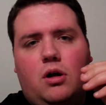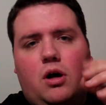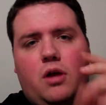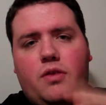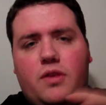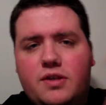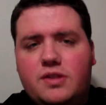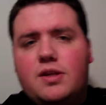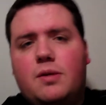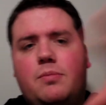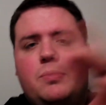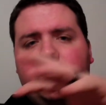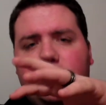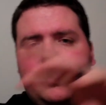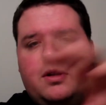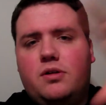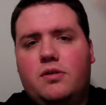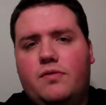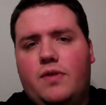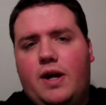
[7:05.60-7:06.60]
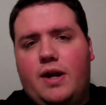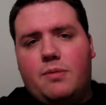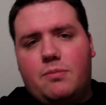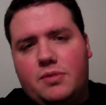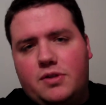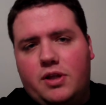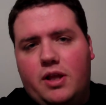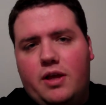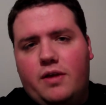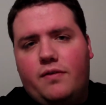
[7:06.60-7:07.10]
on this episode of
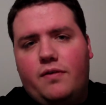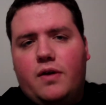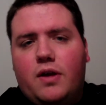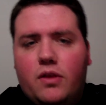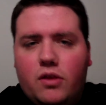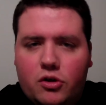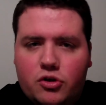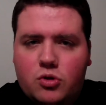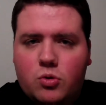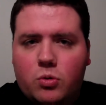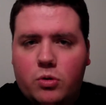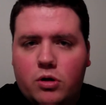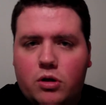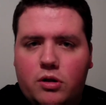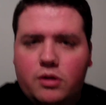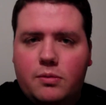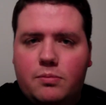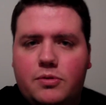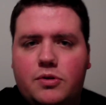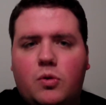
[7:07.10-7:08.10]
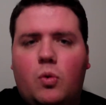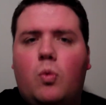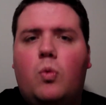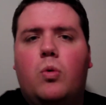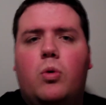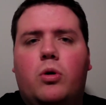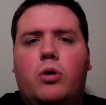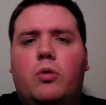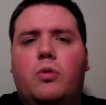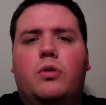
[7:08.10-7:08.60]
Adam's Life in the short clips
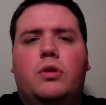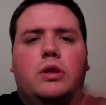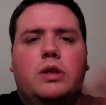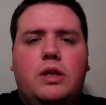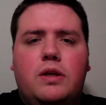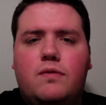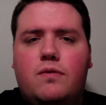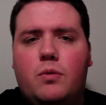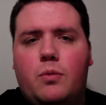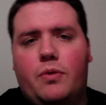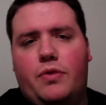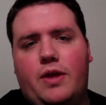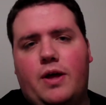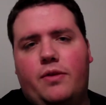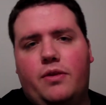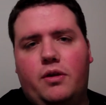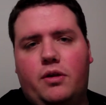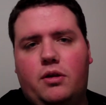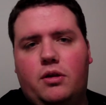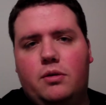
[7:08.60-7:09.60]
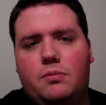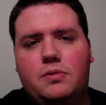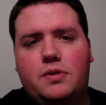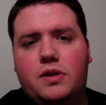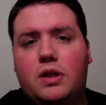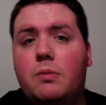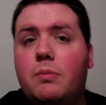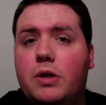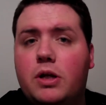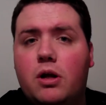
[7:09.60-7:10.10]
or leave it without the
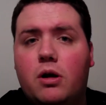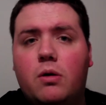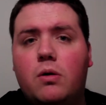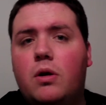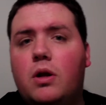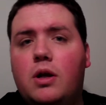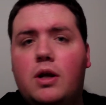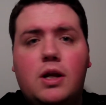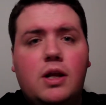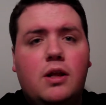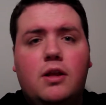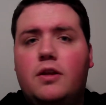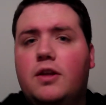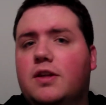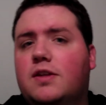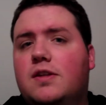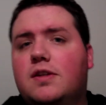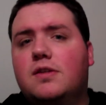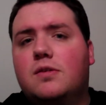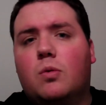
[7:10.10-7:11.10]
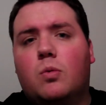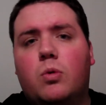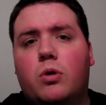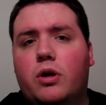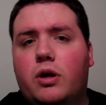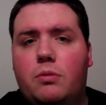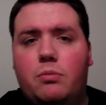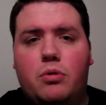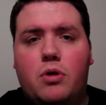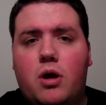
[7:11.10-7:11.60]
clips. Let me know. This is a
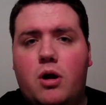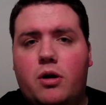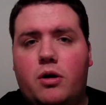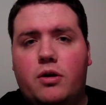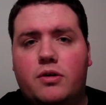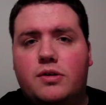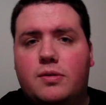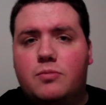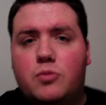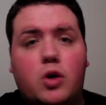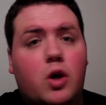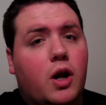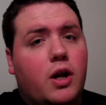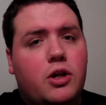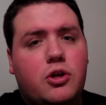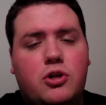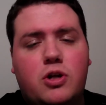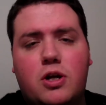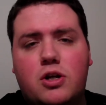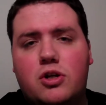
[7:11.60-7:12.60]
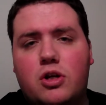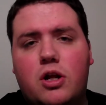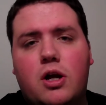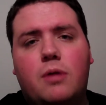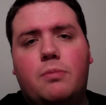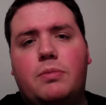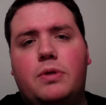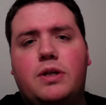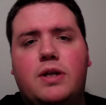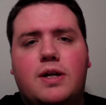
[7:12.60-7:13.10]
work in progress. I'm trying to change it
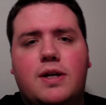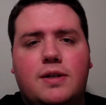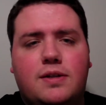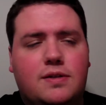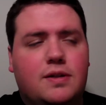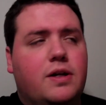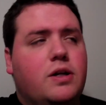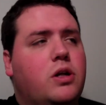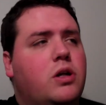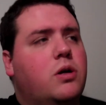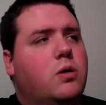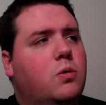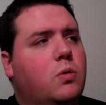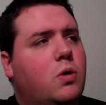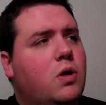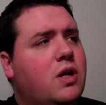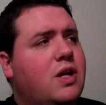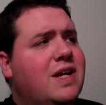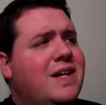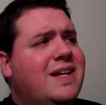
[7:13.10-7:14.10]
up. Yes, I know.